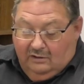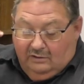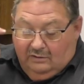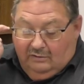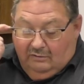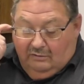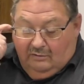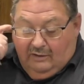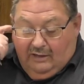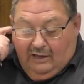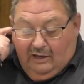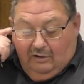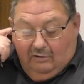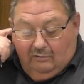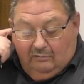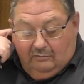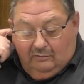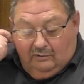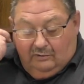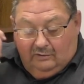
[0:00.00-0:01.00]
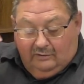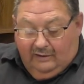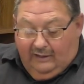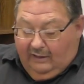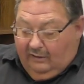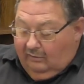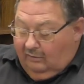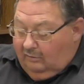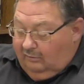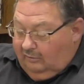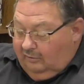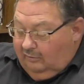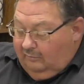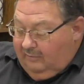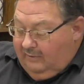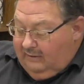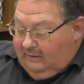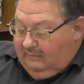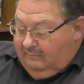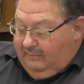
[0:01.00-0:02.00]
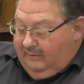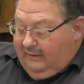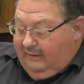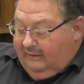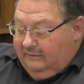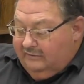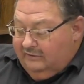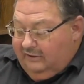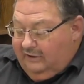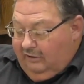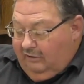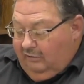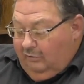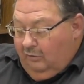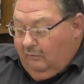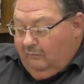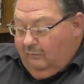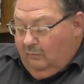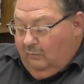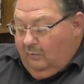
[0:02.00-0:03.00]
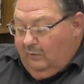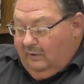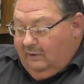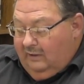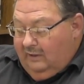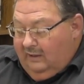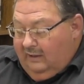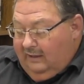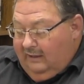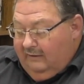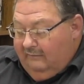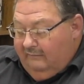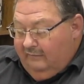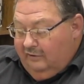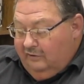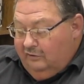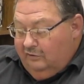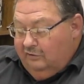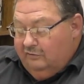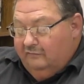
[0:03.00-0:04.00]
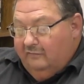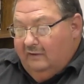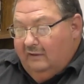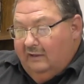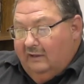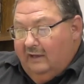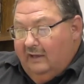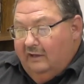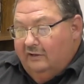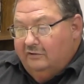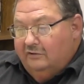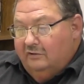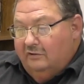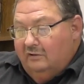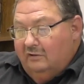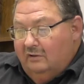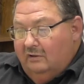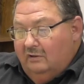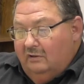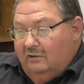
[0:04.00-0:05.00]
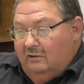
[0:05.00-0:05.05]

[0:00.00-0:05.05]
to allow Town Clerk Wendy Biggs to carry over one day of unused vacation